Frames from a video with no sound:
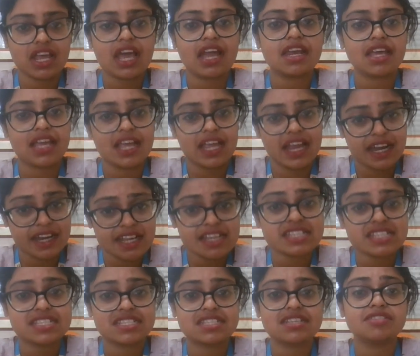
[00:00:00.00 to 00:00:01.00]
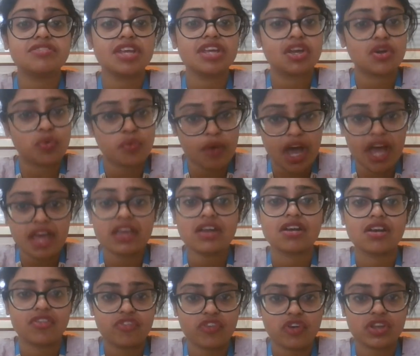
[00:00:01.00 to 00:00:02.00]
and it is required
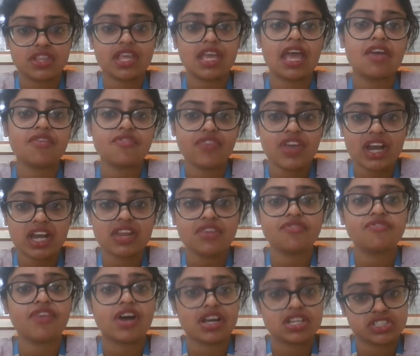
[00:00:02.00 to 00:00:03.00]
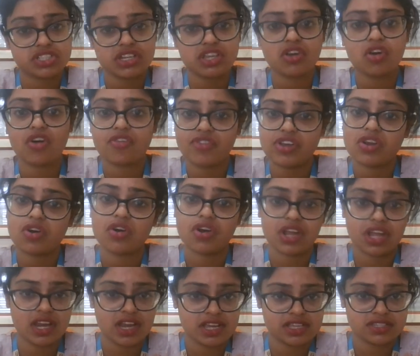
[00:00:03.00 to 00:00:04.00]
for the effective functioning of an
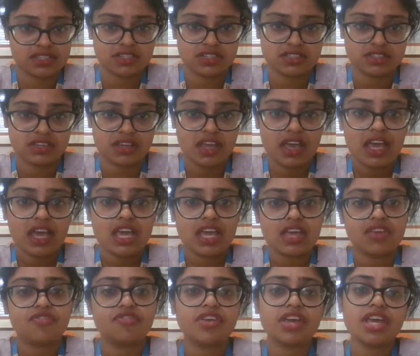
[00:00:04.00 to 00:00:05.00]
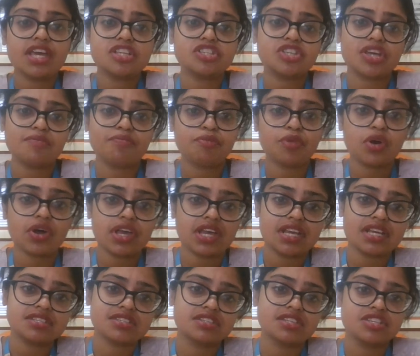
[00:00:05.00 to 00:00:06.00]
organization. If each employee
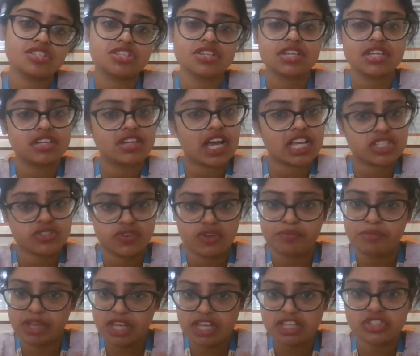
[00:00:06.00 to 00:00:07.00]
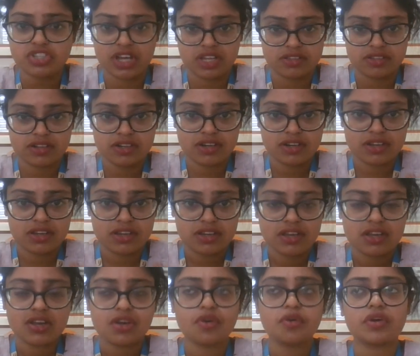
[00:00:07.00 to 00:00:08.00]
is detached from each other,
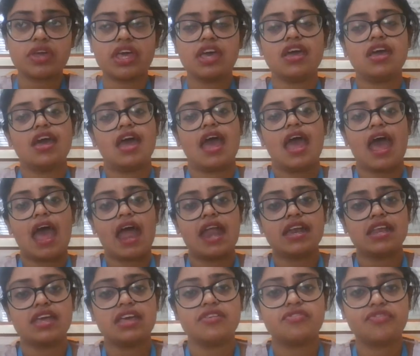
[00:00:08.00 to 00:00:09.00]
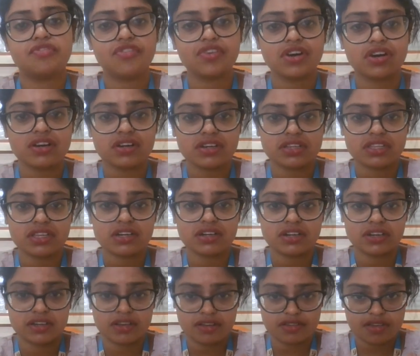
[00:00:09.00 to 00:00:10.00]
okay, and if the
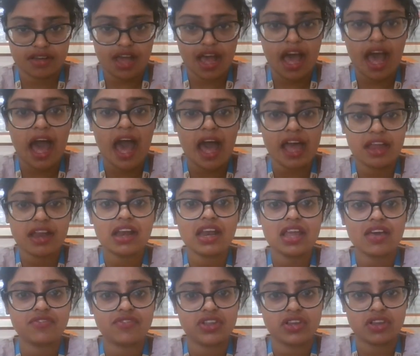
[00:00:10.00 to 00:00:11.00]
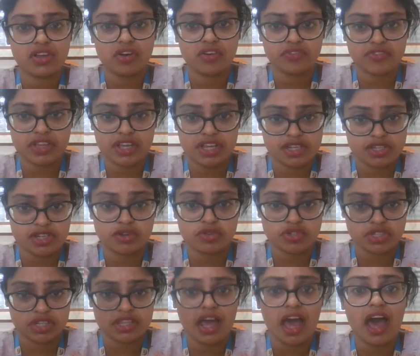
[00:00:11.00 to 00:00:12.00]
higher level of the institution,
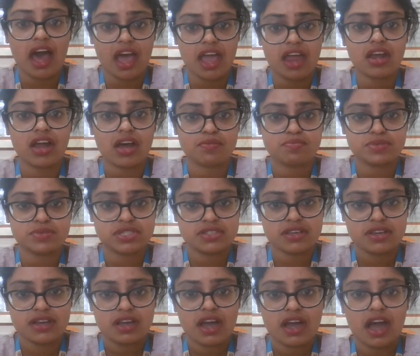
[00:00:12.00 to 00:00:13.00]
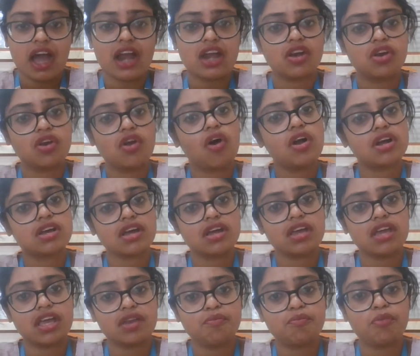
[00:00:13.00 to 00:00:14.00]
the higher ups, are not
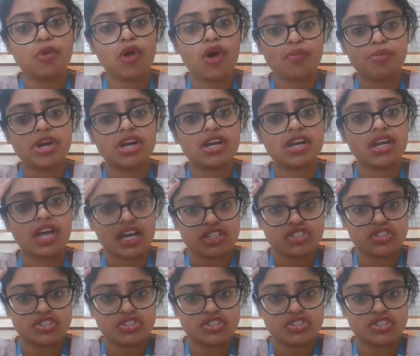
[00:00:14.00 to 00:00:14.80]
in proper touch